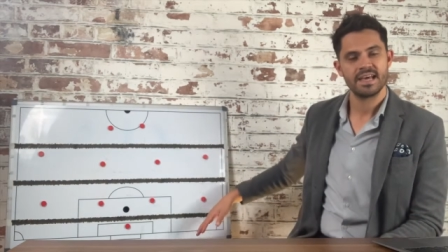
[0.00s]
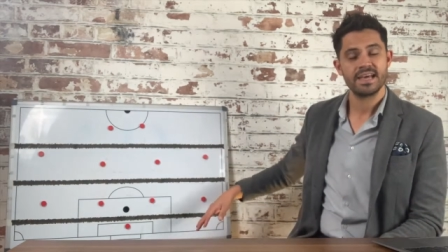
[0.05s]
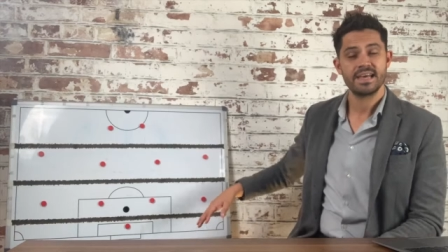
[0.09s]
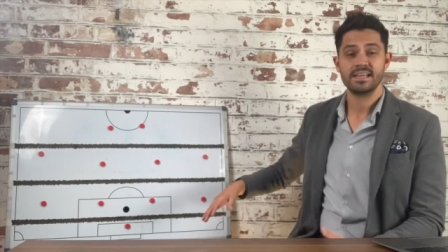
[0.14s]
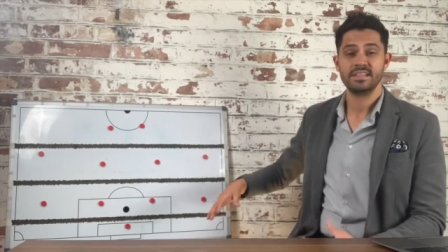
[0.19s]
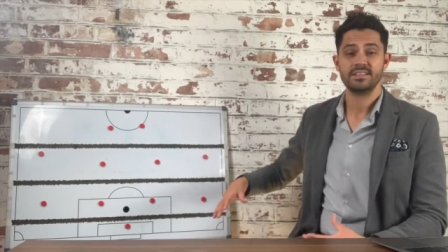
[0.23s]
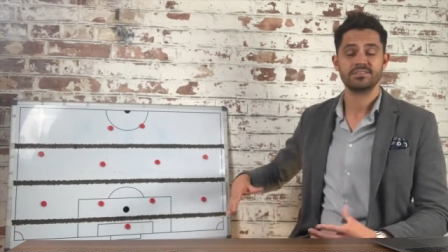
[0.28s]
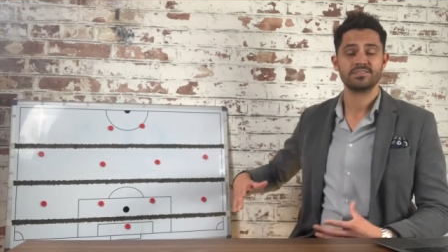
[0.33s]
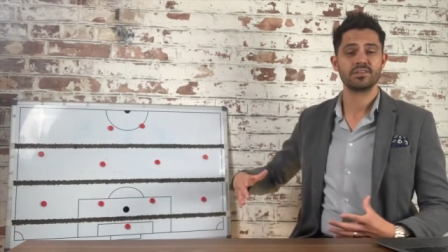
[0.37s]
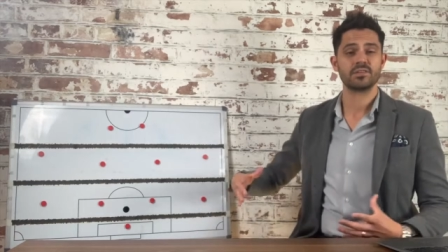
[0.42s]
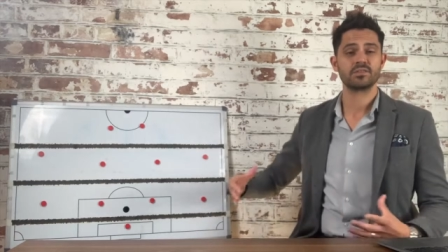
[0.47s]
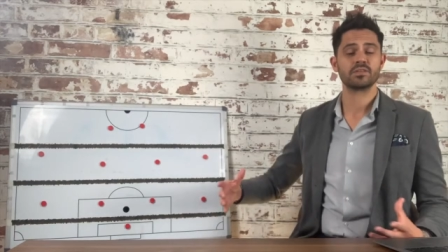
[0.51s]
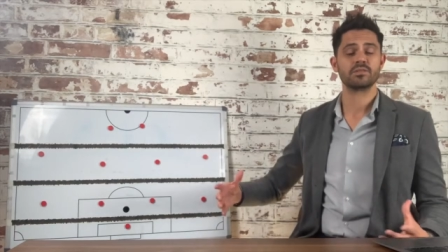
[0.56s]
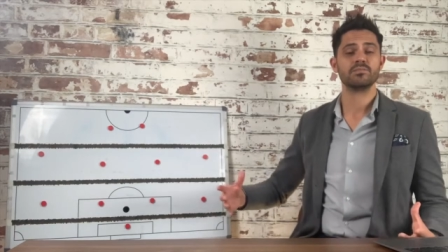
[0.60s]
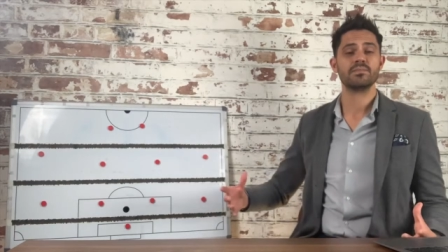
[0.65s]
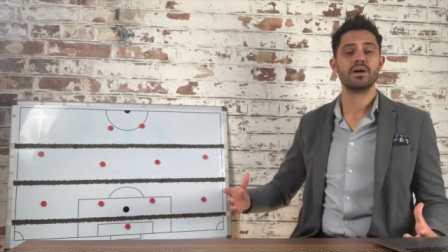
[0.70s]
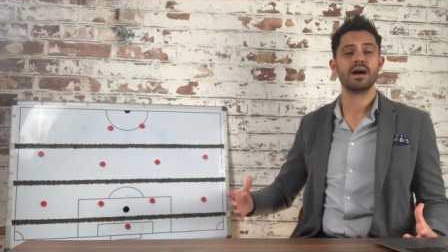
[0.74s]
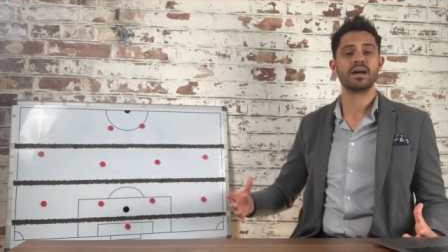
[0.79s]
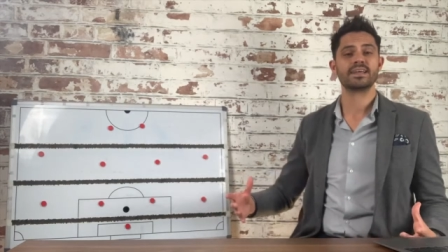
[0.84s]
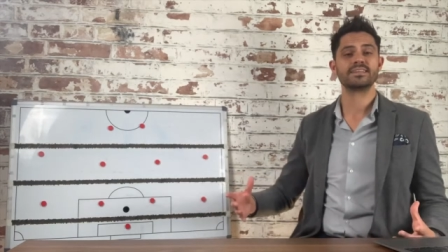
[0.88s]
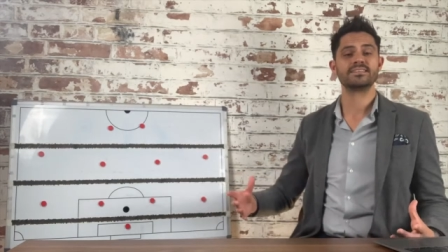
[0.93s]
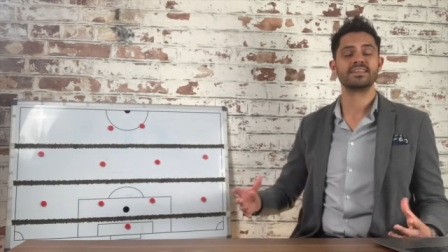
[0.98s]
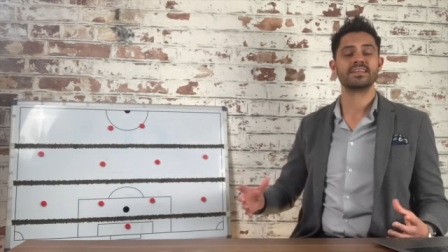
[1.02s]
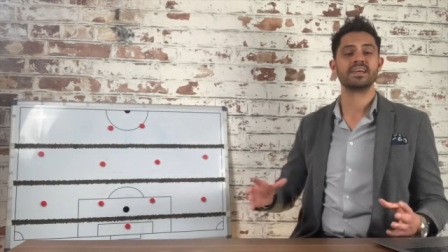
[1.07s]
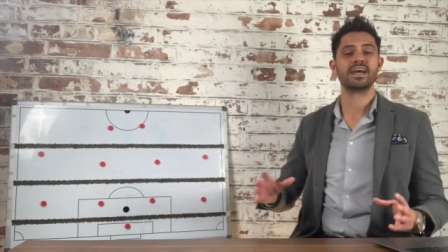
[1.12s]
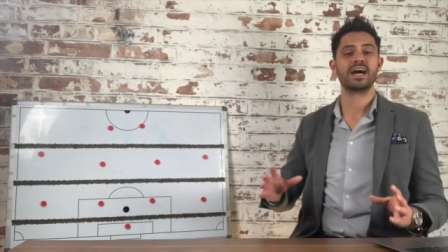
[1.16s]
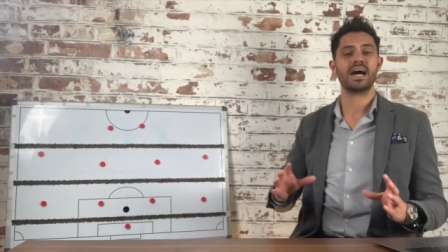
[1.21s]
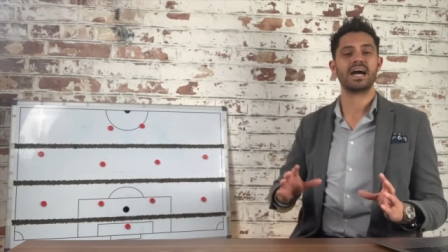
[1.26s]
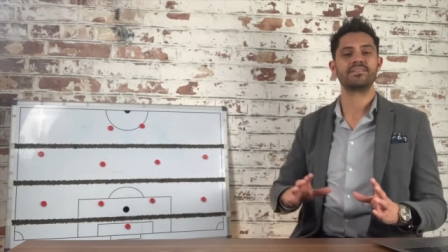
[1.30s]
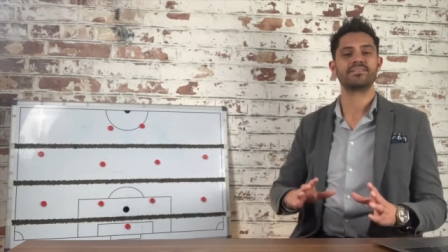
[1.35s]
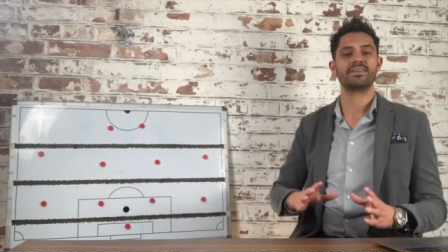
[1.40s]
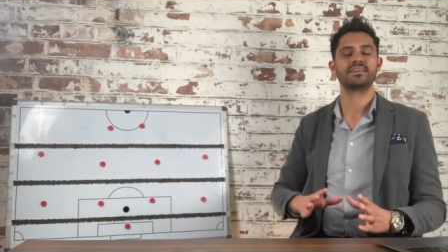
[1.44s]
in zonal marketing
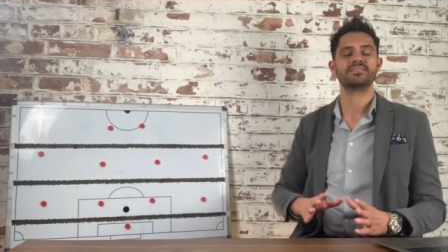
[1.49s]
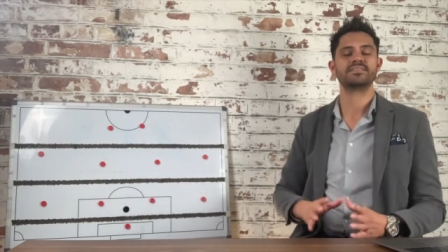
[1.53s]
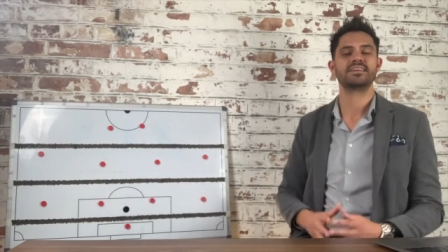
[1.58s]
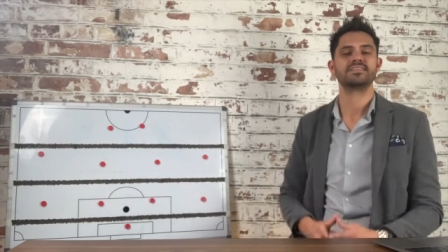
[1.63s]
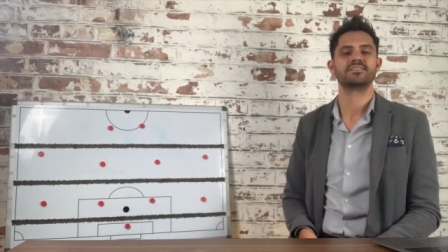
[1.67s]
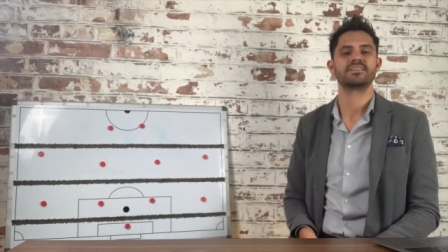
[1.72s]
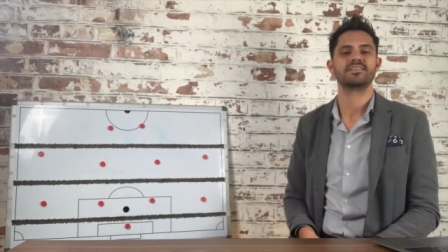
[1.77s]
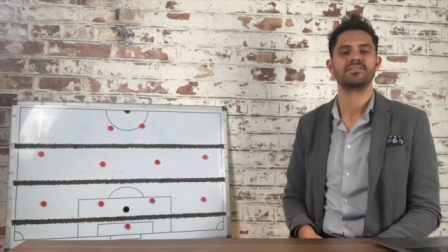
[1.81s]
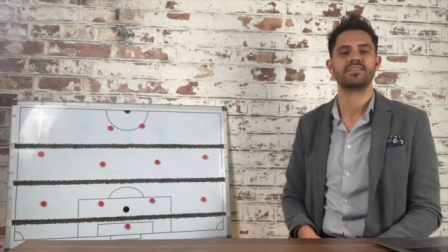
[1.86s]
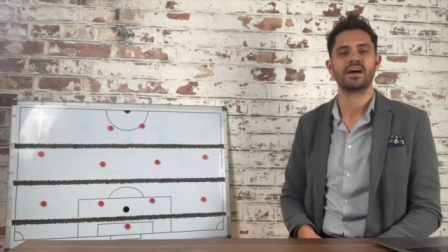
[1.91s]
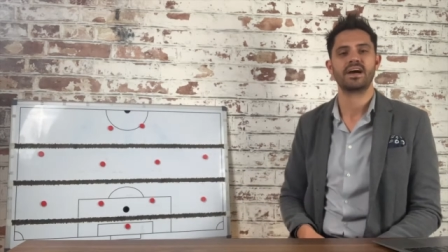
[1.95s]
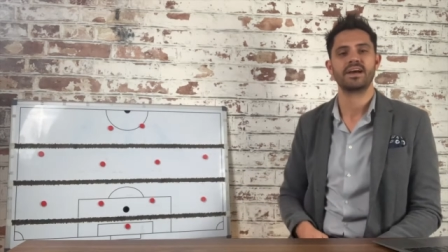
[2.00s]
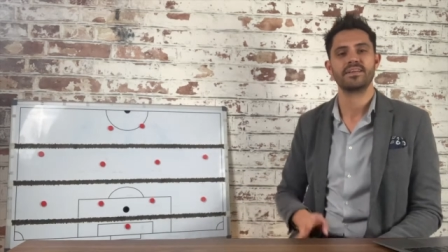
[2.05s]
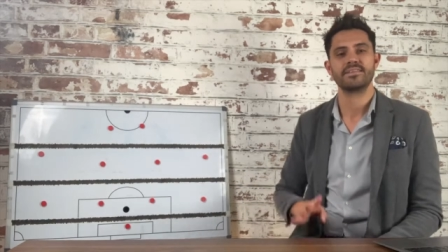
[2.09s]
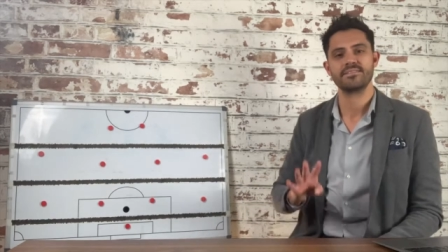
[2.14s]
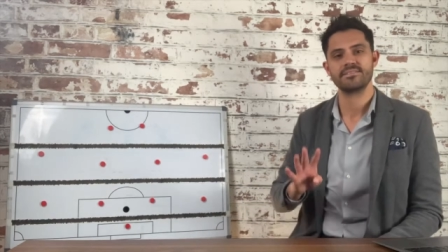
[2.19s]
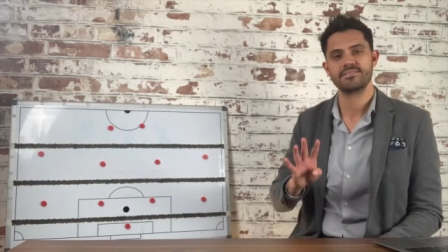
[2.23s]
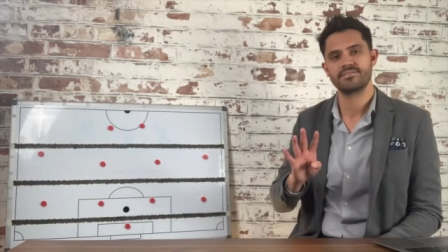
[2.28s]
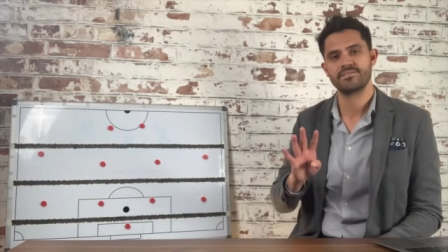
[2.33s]
I've identified